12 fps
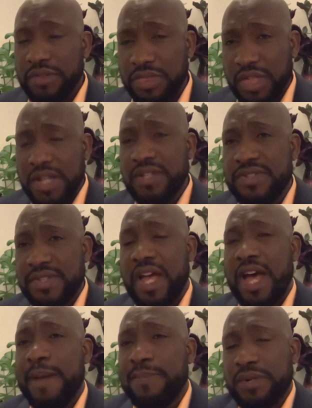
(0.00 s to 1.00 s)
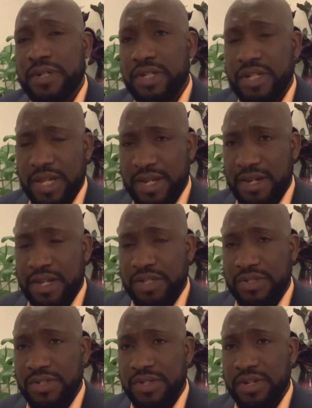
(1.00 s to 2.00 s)
things that happen in
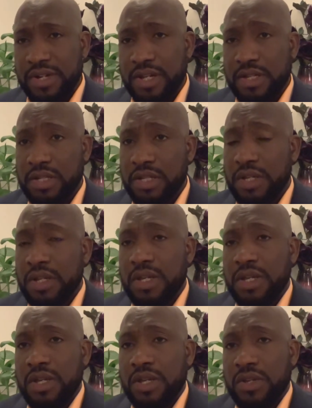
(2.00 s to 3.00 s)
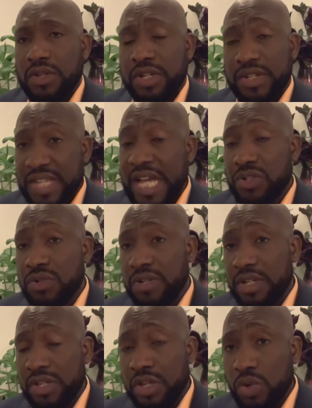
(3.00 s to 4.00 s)
Nigeria is
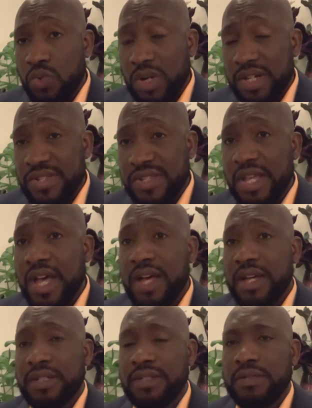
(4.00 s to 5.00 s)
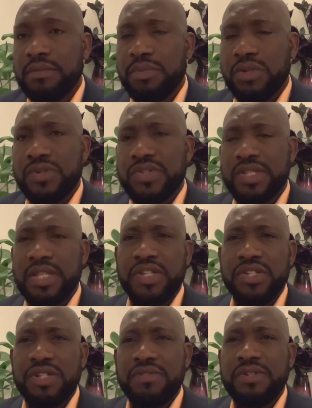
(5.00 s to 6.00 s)
actually equally sad because
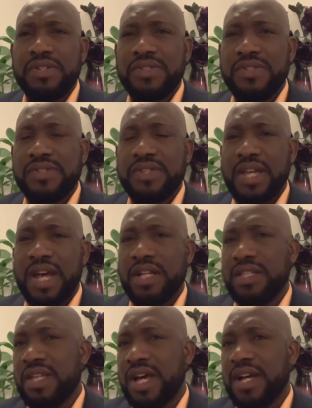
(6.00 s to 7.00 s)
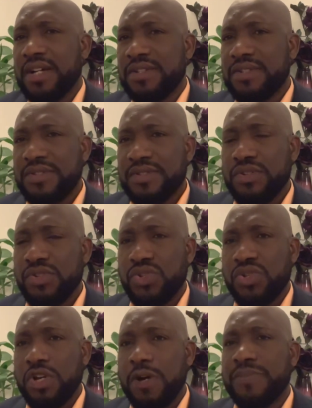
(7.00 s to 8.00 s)
Nigerians attacked
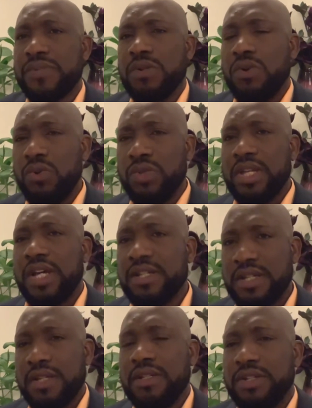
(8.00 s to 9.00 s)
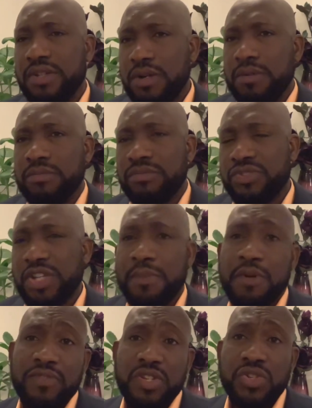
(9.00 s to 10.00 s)
shops, looted,
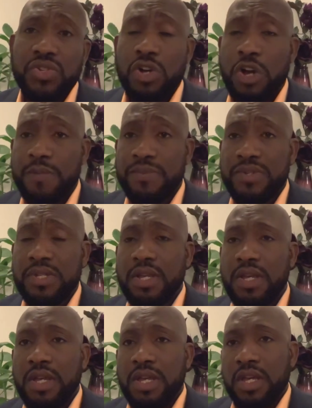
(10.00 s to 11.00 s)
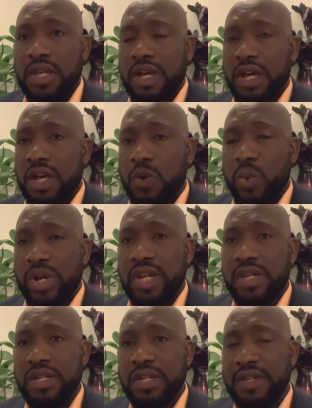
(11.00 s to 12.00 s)
some of these shops
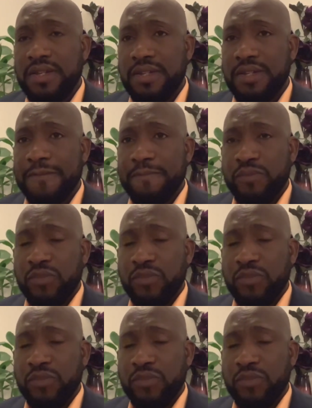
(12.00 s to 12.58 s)
within the